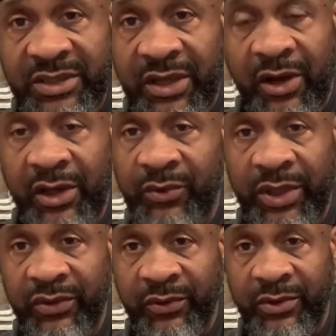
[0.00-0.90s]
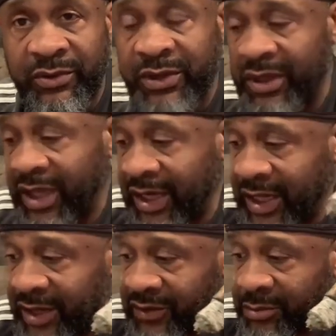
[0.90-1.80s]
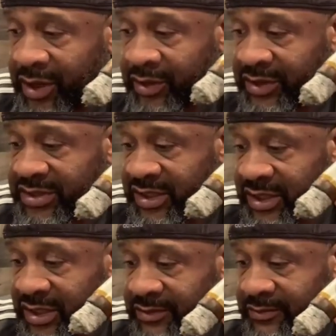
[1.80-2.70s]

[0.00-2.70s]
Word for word: all the way through. I gave the burn a 10.